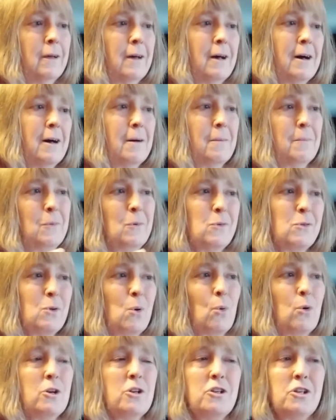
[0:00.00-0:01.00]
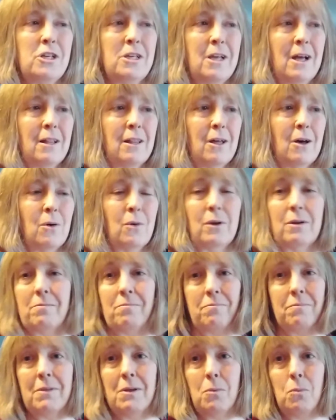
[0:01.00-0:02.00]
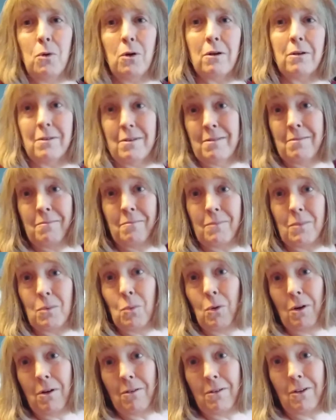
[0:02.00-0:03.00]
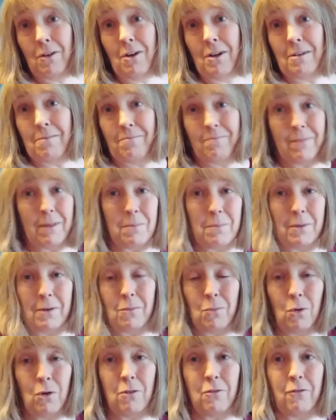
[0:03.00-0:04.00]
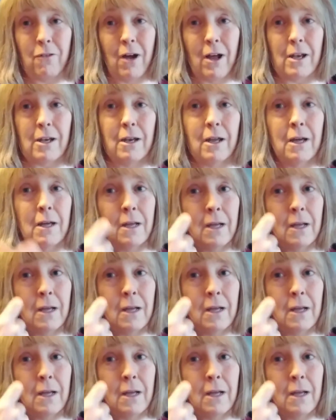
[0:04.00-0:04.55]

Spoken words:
It was orange yellow, and it worked. It worked good. I mean, it worked fine.